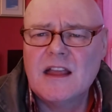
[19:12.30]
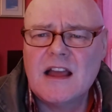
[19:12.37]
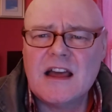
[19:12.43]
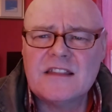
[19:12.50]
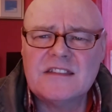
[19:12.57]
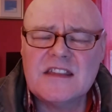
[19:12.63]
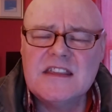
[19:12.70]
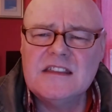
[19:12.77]

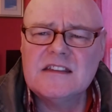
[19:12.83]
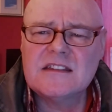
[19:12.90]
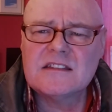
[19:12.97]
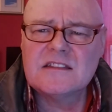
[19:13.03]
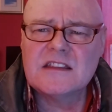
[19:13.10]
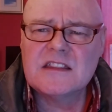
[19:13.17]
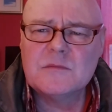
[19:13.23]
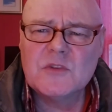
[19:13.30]
I
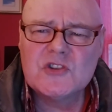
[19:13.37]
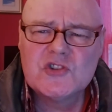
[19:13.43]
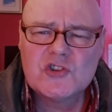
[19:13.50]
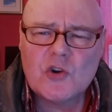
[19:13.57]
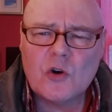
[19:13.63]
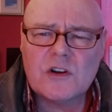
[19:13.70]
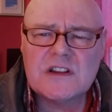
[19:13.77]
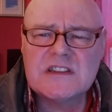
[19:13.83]
think that the
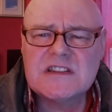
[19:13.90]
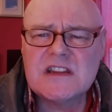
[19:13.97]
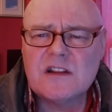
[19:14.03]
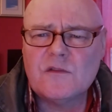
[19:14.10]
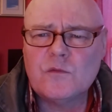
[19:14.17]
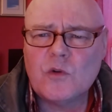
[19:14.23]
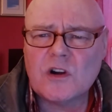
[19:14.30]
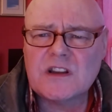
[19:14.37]
majority
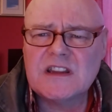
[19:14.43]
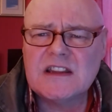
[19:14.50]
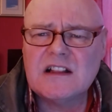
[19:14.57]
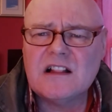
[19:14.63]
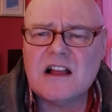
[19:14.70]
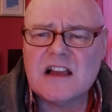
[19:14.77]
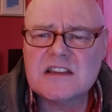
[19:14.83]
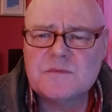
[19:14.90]
of working
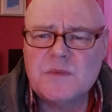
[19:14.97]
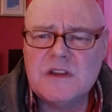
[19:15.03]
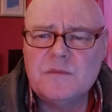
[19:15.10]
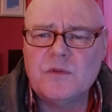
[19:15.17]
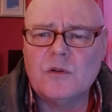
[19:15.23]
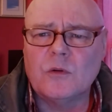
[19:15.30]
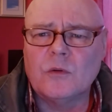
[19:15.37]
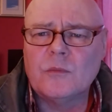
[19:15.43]
class
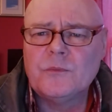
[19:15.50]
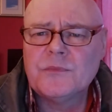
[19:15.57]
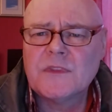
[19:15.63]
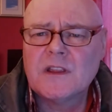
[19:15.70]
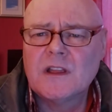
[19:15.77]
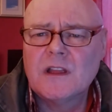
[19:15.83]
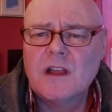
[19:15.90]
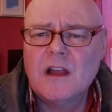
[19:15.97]
people
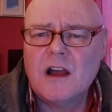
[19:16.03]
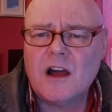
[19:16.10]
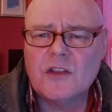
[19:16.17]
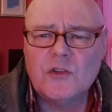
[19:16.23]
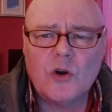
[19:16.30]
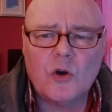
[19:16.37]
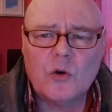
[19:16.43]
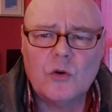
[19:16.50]

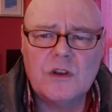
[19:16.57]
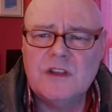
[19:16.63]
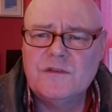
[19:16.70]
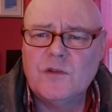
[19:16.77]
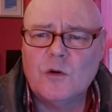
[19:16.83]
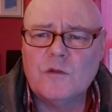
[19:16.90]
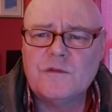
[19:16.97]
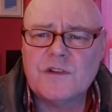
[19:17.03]
are not going to
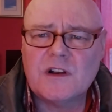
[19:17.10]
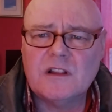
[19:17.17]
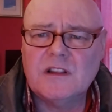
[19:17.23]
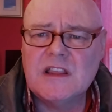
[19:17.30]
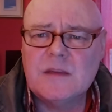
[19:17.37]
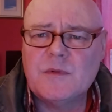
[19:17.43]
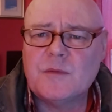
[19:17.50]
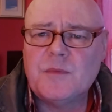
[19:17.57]
vote for a
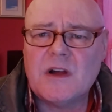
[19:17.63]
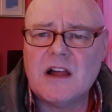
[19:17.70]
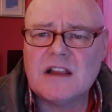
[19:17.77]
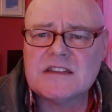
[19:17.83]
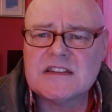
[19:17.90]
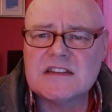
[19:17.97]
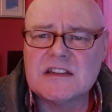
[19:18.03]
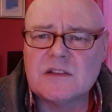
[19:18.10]
Labour
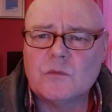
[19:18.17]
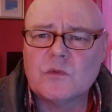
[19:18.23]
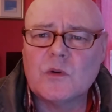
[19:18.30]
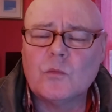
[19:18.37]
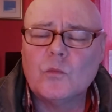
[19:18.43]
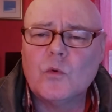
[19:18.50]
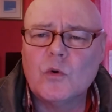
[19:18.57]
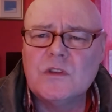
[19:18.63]
Party
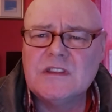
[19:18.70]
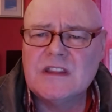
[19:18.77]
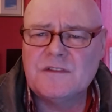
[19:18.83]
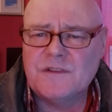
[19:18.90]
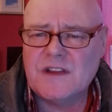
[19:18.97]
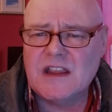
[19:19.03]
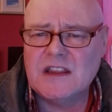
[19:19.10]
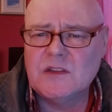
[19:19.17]
that won't
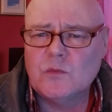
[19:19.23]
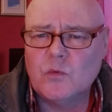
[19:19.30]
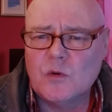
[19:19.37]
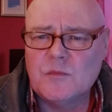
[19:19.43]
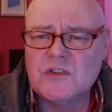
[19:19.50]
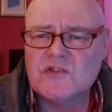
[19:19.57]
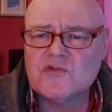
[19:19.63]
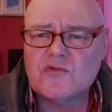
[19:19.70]
defend
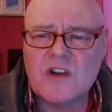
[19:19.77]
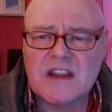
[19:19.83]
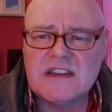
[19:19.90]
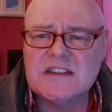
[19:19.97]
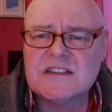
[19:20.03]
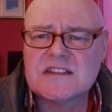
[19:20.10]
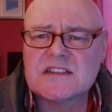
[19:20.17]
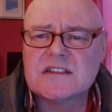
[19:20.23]
women's
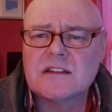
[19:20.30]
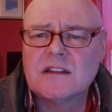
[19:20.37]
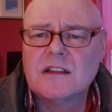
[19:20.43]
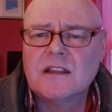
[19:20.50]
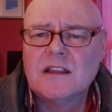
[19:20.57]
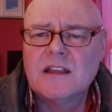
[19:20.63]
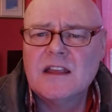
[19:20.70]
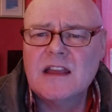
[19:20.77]
rights.
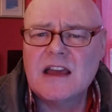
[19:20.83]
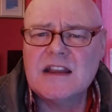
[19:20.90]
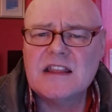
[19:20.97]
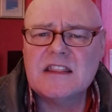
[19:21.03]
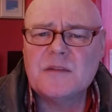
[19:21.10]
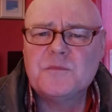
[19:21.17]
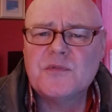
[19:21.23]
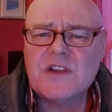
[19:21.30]
And
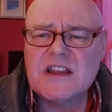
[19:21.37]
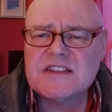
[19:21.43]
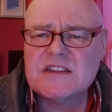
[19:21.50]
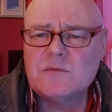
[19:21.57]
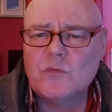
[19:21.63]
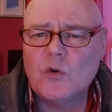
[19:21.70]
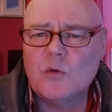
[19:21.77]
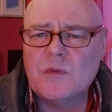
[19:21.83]
at the
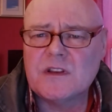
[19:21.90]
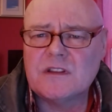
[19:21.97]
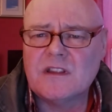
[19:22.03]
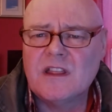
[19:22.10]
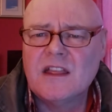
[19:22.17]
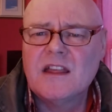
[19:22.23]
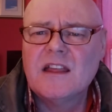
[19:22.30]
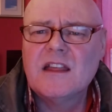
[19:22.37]
present moment,
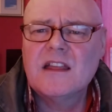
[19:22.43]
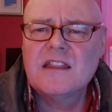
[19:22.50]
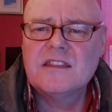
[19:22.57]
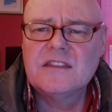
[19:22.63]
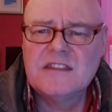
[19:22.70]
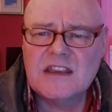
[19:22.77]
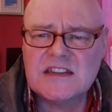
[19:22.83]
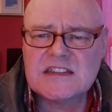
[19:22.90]

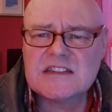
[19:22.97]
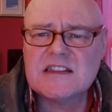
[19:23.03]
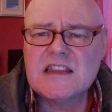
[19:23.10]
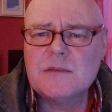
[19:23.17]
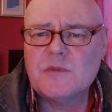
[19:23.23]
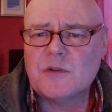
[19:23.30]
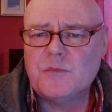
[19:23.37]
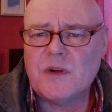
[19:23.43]
this
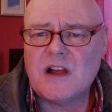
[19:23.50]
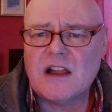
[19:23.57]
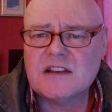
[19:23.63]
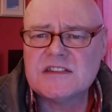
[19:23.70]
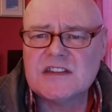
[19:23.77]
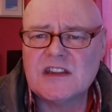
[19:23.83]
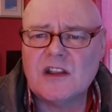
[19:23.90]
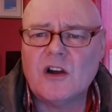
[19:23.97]
Labour
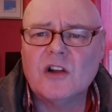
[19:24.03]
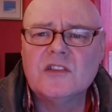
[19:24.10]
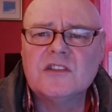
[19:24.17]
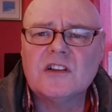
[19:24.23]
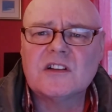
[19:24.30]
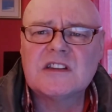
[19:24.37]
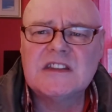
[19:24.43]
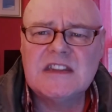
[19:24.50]
Party
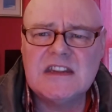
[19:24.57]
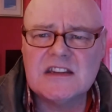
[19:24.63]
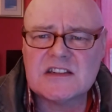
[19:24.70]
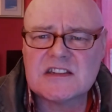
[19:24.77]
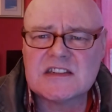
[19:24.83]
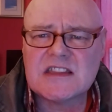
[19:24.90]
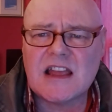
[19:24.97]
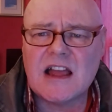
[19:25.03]
under Keir
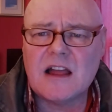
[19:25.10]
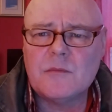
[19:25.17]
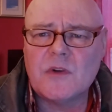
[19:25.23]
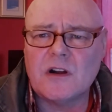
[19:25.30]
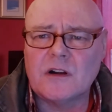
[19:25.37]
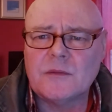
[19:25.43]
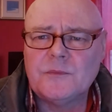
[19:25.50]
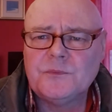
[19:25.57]

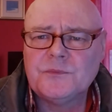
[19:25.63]
Starmer